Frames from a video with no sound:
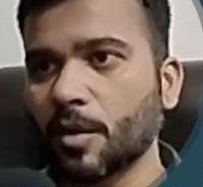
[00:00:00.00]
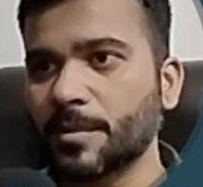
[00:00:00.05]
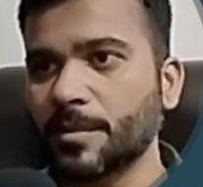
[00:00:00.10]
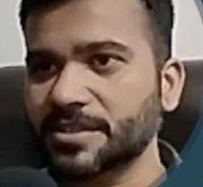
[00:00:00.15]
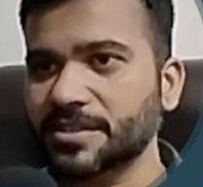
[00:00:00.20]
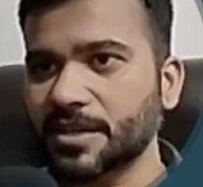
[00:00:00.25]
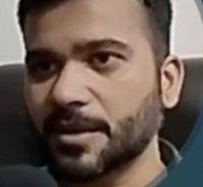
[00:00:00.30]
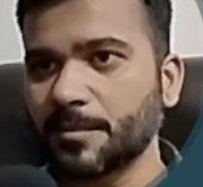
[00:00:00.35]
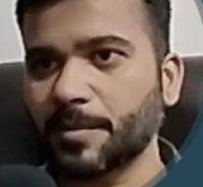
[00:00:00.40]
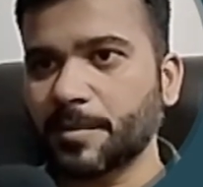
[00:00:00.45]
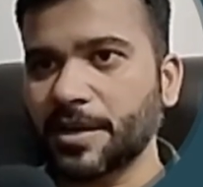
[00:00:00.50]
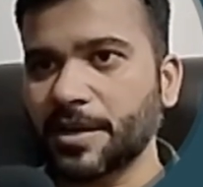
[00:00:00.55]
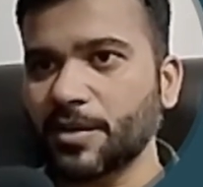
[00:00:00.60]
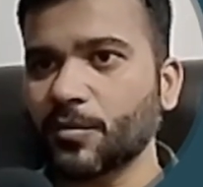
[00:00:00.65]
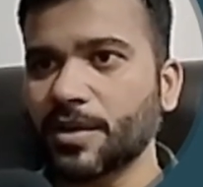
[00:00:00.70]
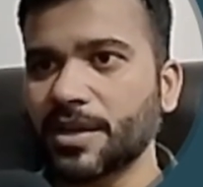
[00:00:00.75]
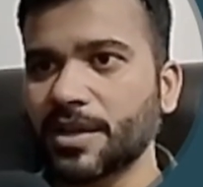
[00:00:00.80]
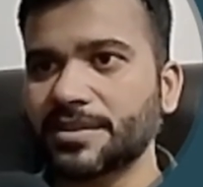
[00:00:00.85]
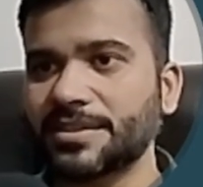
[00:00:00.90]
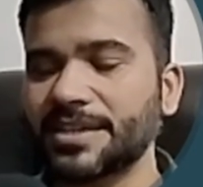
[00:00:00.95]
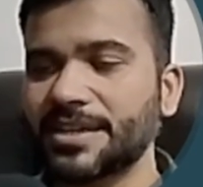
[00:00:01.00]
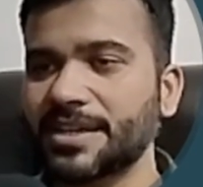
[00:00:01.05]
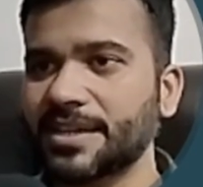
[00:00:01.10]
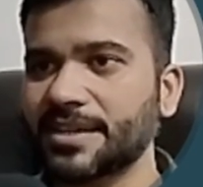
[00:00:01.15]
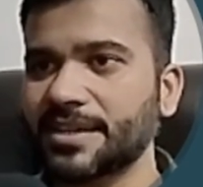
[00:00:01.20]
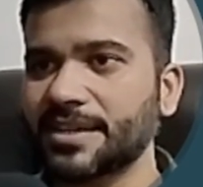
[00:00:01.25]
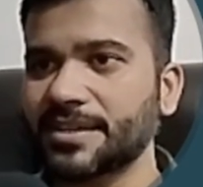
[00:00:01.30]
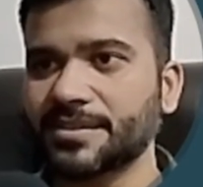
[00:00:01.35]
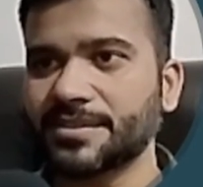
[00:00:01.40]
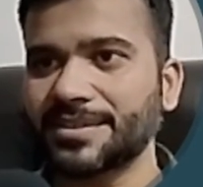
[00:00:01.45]
company where
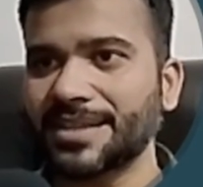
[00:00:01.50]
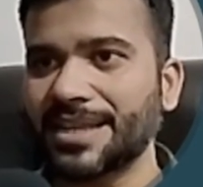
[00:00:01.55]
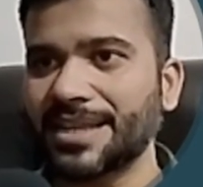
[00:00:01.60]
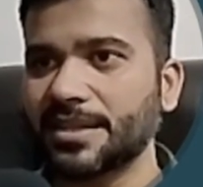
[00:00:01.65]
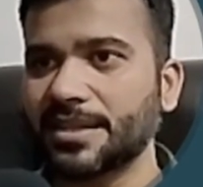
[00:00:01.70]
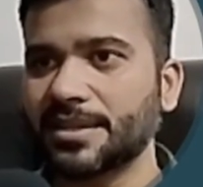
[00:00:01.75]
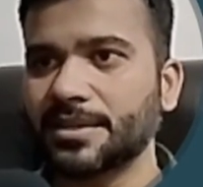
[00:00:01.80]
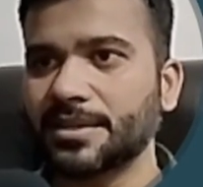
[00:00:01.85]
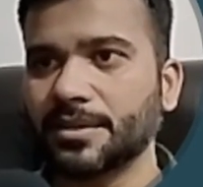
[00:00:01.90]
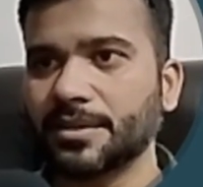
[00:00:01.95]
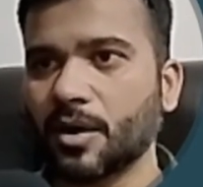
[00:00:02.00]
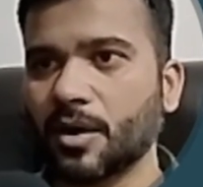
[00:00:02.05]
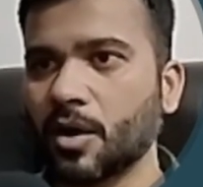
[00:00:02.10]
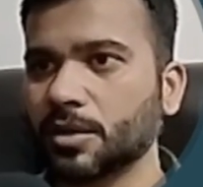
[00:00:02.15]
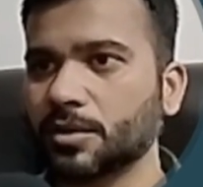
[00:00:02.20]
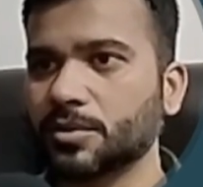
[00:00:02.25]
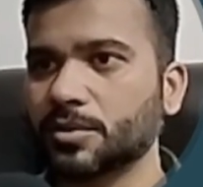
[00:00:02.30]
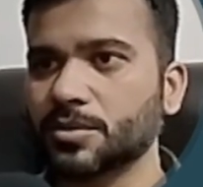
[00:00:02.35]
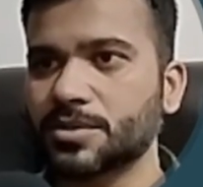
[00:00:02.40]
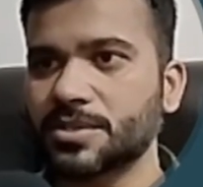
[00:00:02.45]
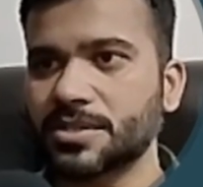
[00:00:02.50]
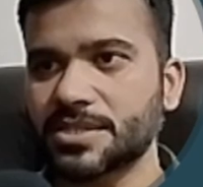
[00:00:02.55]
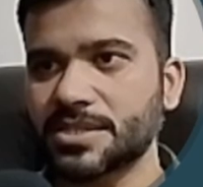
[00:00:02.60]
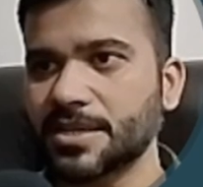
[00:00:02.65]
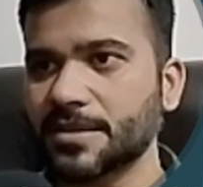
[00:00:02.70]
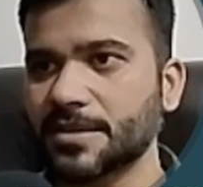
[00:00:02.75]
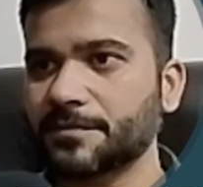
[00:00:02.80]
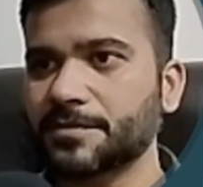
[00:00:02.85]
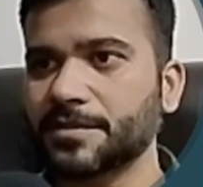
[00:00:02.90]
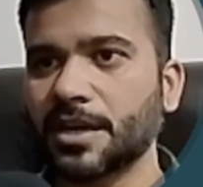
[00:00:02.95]
they sell all those
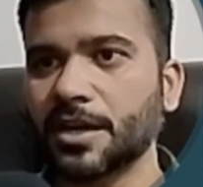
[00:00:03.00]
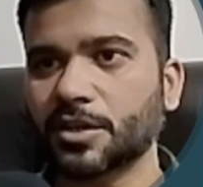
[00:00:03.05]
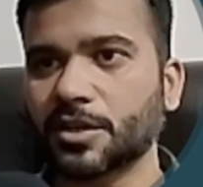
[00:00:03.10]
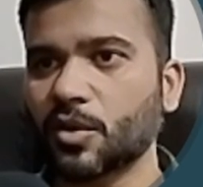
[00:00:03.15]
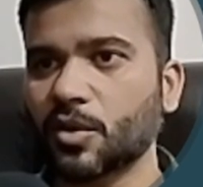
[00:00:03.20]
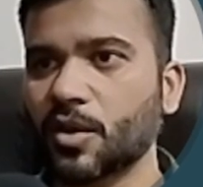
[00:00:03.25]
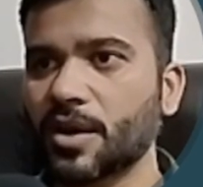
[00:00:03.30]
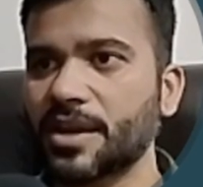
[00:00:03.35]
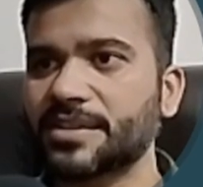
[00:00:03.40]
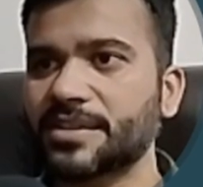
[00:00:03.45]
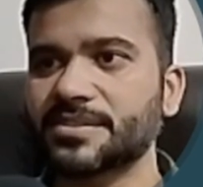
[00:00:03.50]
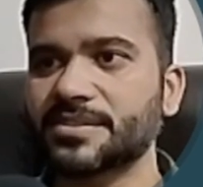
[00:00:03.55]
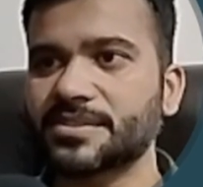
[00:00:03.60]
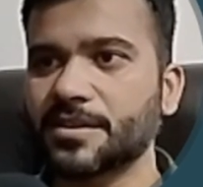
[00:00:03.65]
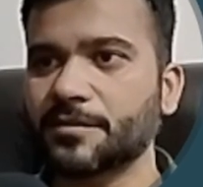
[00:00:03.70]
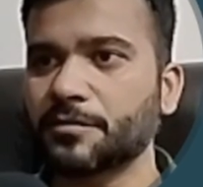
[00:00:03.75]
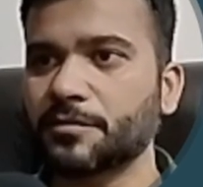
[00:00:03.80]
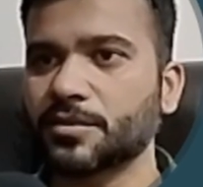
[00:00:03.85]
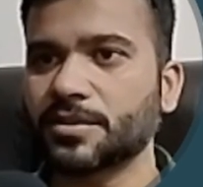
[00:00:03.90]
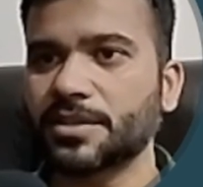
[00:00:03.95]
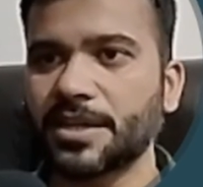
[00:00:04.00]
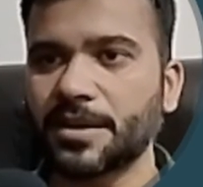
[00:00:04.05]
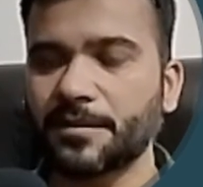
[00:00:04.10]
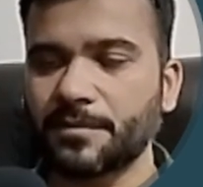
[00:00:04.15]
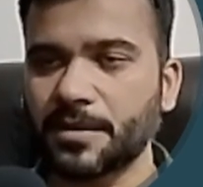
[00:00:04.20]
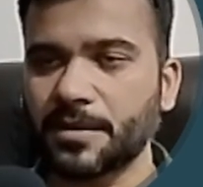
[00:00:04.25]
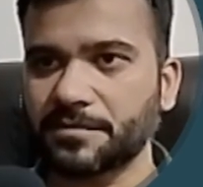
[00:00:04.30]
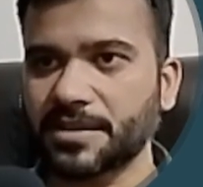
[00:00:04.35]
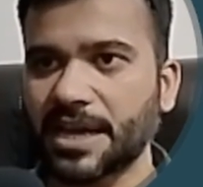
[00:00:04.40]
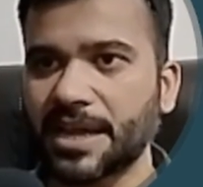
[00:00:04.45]
stuff, electronics stuff on their
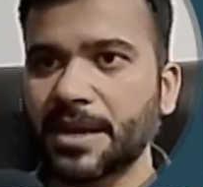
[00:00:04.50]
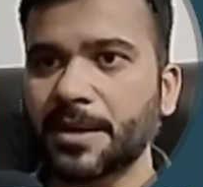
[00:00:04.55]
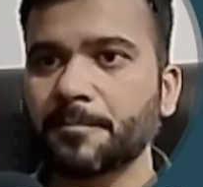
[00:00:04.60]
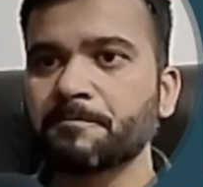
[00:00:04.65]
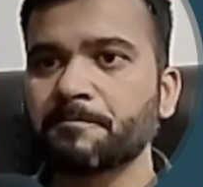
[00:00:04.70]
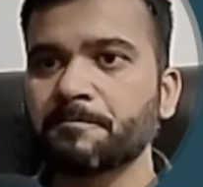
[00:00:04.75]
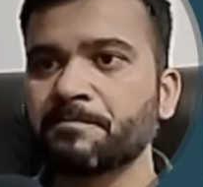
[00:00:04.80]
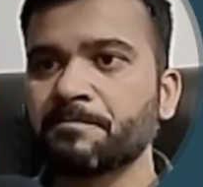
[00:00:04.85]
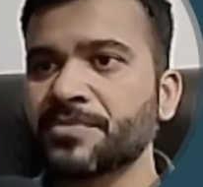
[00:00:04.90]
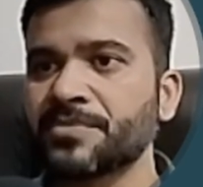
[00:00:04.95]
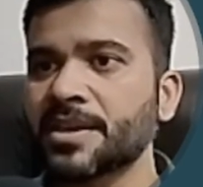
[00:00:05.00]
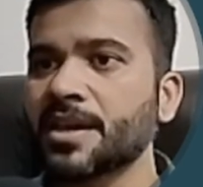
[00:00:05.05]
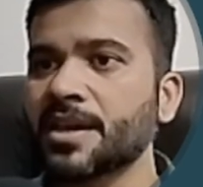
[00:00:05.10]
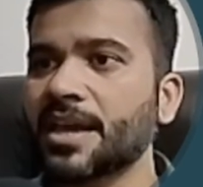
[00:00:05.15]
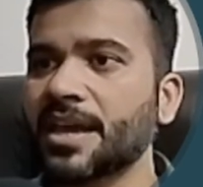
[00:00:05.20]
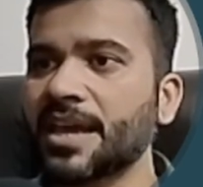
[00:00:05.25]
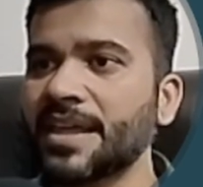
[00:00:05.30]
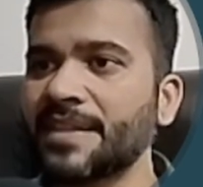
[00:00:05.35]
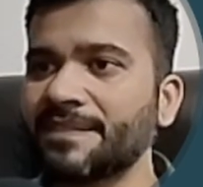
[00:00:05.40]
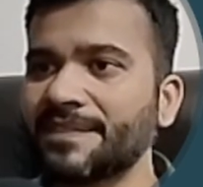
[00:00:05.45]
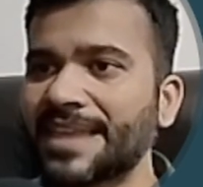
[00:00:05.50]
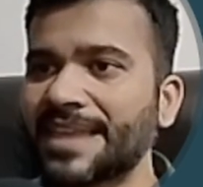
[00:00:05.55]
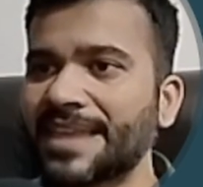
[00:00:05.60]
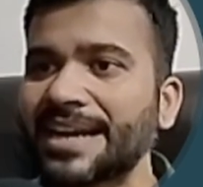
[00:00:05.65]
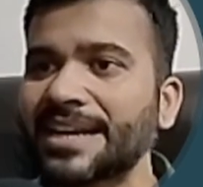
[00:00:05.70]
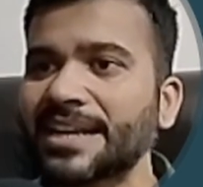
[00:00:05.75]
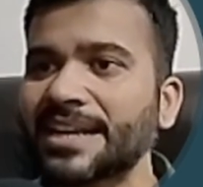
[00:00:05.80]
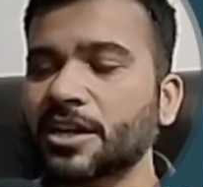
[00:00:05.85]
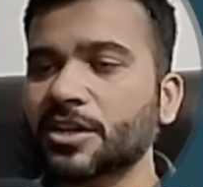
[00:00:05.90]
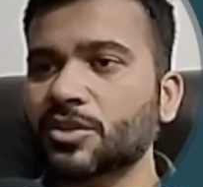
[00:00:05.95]
website. In that
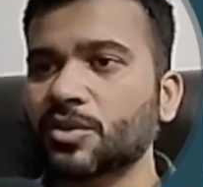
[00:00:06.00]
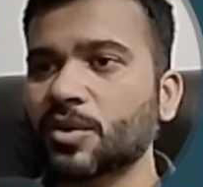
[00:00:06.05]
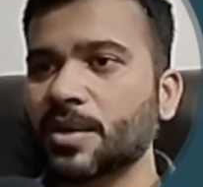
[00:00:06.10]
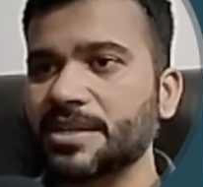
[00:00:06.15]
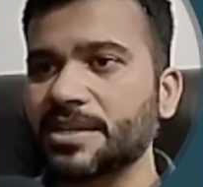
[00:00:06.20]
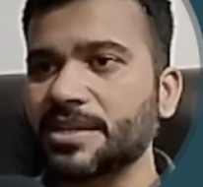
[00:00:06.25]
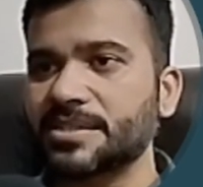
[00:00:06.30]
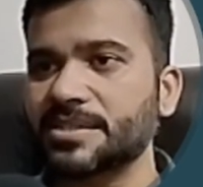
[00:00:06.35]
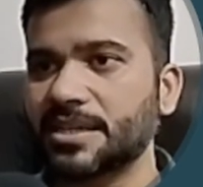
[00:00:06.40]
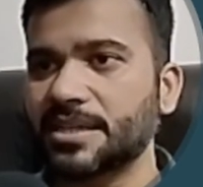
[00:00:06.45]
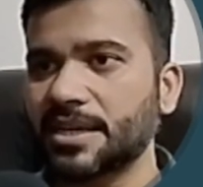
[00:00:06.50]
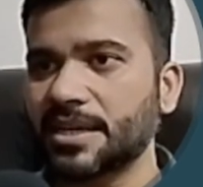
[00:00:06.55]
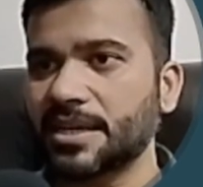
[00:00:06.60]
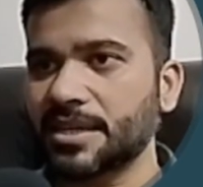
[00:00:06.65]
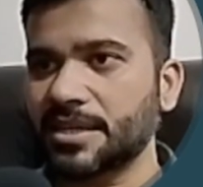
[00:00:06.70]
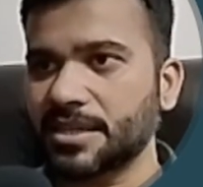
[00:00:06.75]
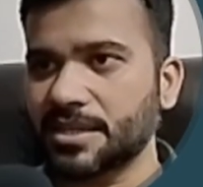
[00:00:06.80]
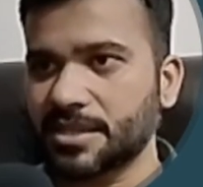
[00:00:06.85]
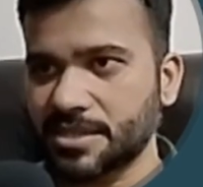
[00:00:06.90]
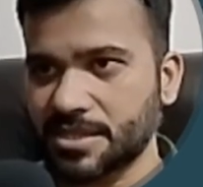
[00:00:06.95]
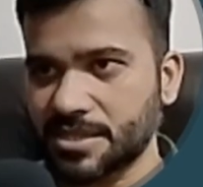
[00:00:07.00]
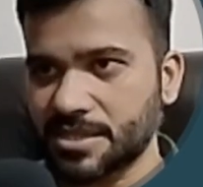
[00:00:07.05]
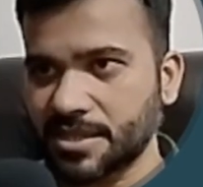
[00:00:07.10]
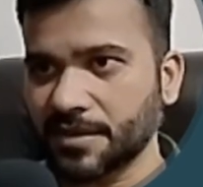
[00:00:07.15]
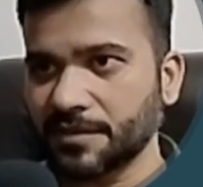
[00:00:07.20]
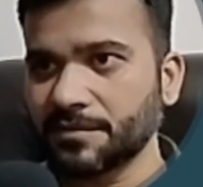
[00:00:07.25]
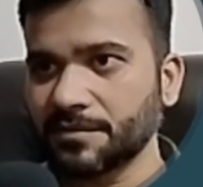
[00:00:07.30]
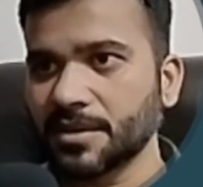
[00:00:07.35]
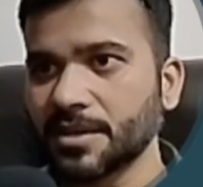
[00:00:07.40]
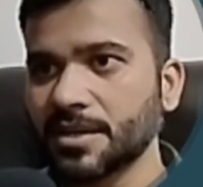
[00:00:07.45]
electronics
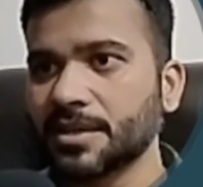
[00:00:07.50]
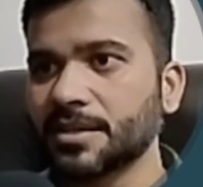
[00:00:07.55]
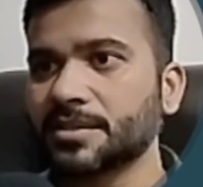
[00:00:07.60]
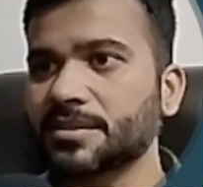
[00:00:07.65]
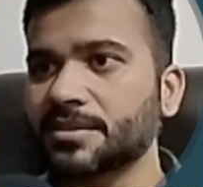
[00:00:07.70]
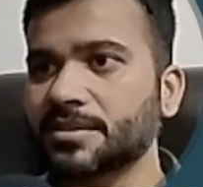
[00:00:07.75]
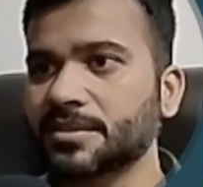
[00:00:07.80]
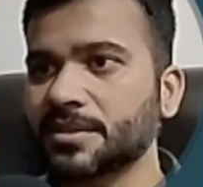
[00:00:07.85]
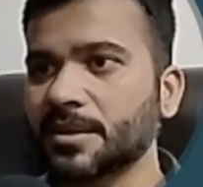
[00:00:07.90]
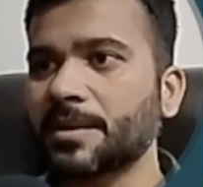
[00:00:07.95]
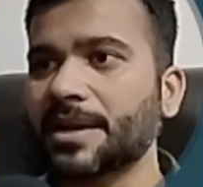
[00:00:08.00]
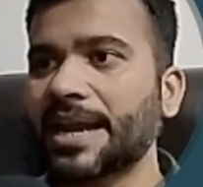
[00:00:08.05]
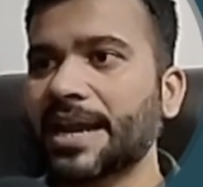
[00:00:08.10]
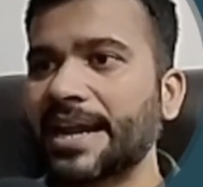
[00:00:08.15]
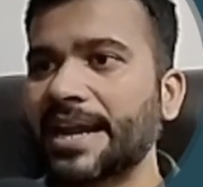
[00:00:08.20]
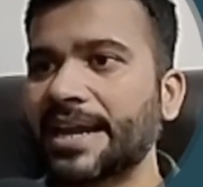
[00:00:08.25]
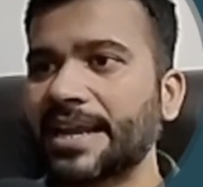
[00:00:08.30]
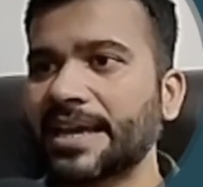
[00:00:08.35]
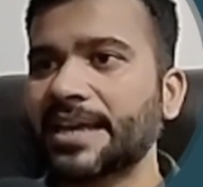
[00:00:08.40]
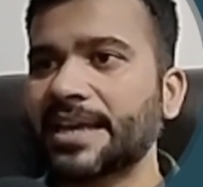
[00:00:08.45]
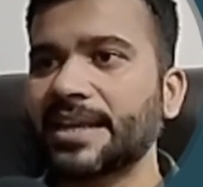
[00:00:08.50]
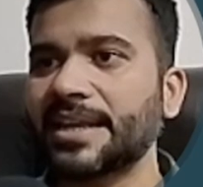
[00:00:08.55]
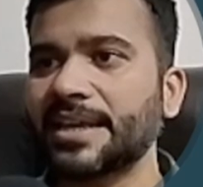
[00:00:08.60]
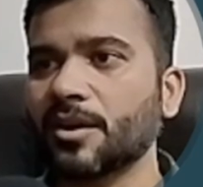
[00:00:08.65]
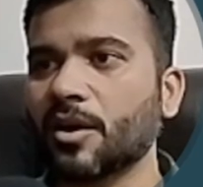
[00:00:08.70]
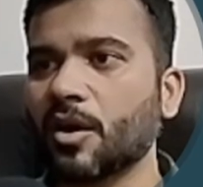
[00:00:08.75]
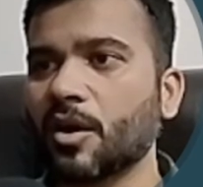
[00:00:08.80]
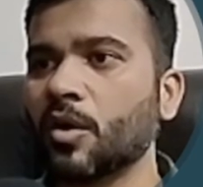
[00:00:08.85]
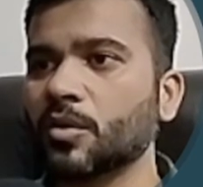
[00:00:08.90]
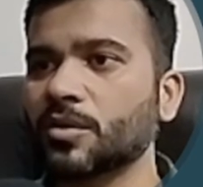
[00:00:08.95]
stuff, some category
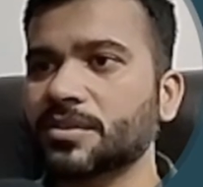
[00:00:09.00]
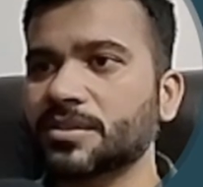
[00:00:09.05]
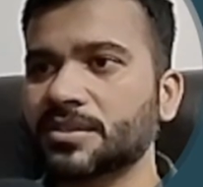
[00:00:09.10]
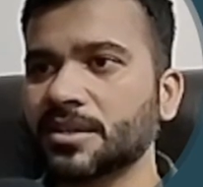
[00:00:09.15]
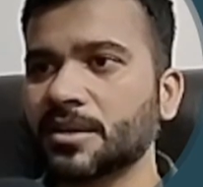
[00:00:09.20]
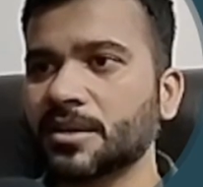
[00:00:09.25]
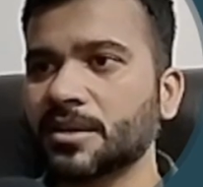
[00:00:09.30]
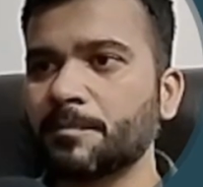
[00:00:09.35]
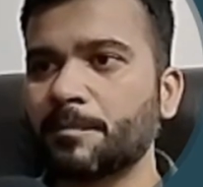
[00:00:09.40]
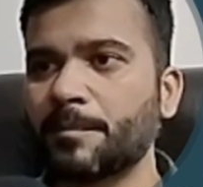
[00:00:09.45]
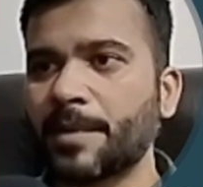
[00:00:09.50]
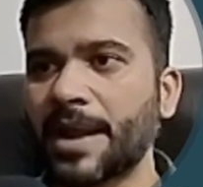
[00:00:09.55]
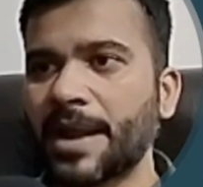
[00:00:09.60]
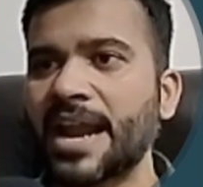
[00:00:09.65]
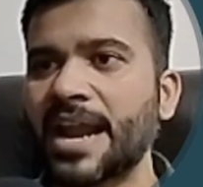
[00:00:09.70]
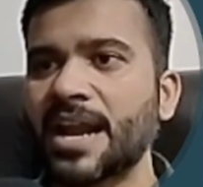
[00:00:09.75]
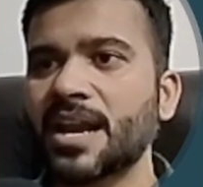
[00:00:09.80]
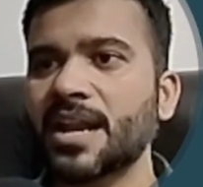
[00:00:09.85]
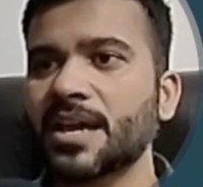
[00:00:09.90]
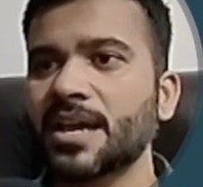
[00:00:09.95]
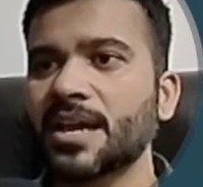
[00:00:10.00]
or some brand